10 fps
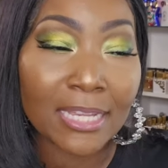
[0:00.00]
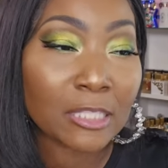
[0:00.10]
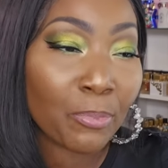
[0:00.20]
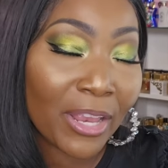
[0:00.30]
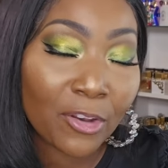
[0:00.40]
I
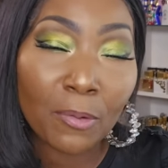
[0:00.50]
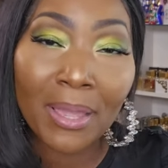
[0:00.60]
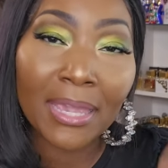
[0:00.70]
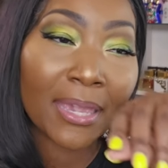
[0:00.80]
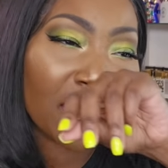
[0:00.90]
sprayed it on
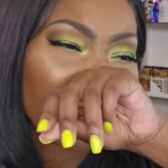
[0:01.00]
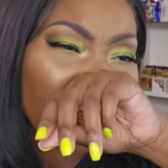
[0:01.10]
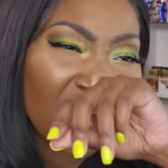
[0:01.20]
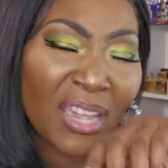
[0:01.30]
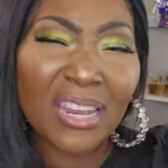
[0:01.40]
my hand
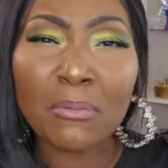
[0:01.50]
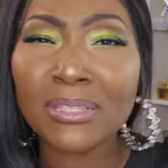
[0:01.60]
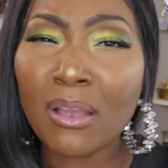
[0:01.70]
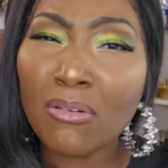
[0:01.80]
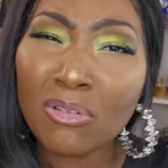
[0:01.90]
and I
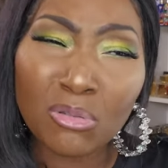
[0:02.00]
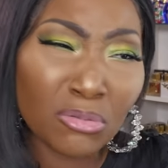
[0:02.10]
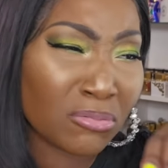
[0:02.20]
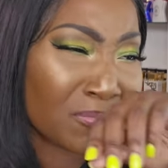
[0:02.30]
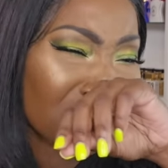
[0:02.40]
was like,
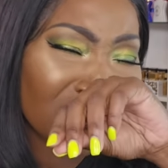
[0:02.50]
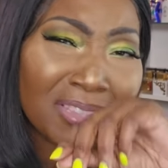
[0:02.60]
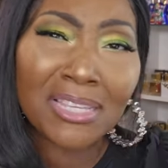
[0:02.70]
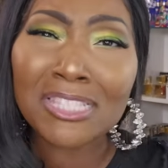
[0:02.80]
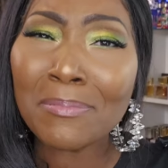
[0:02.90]
oh,
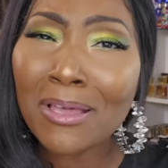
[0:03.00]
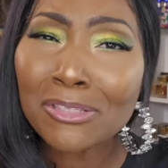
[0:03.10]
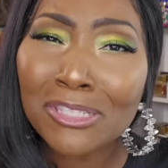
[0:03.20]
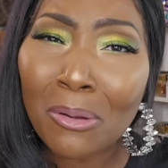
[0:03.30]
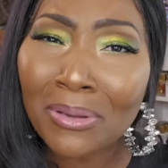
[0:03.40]
this
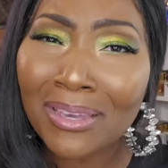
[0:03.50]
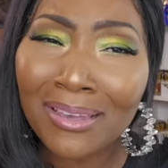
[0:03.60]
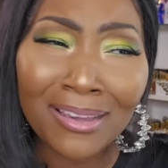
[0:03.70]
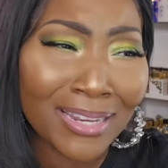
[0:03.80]
smells so good.